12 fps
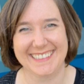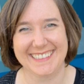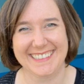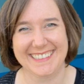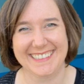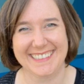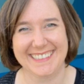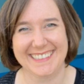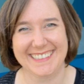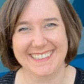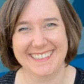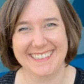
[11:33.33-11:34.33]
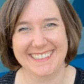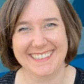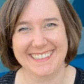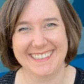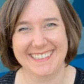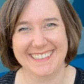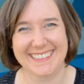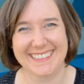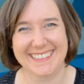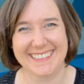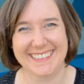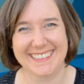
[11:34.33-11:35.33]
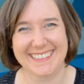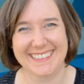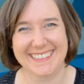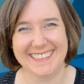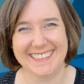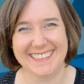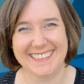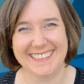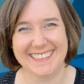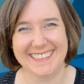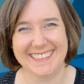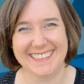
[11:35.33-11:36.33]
(no lip movement)